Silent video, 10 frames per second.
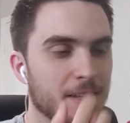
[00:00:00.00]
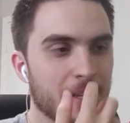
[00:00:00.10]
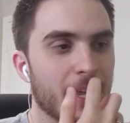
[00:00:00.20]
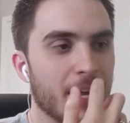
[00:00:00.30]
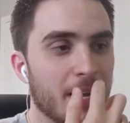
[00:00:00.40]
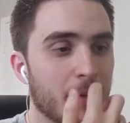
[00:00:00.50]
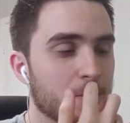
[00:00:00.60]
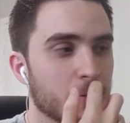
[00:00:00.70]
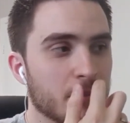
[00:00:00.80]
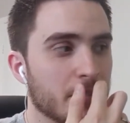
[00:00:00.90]
Yeah,
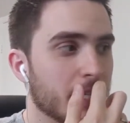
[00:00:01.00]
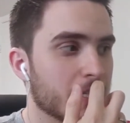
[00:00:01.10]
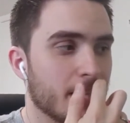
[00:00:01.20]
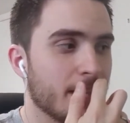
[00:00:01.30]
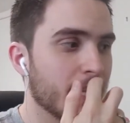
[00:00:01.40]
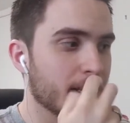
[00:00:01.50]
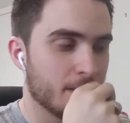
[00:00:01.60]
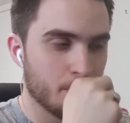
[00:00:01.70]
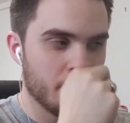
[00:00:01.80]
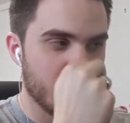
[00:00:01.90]
absolutely. Because I think
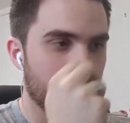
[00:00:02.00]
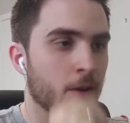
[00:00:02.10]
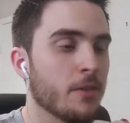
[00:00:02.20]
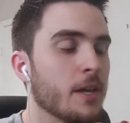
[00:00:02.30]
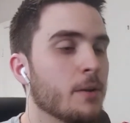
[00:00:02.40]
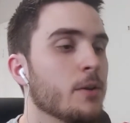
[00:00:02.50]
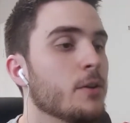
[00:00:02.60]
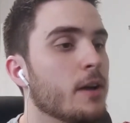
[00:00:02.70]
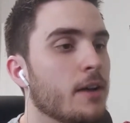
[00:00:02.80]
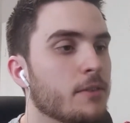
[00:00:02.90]
that you
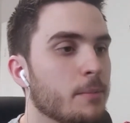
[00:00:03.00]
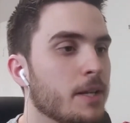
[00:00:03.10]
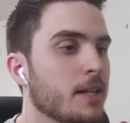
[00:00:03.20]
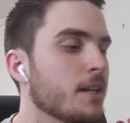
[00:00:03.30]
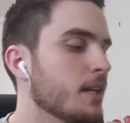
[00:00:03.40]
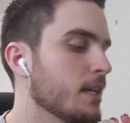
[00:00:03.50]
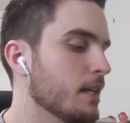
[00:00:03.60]
do have to be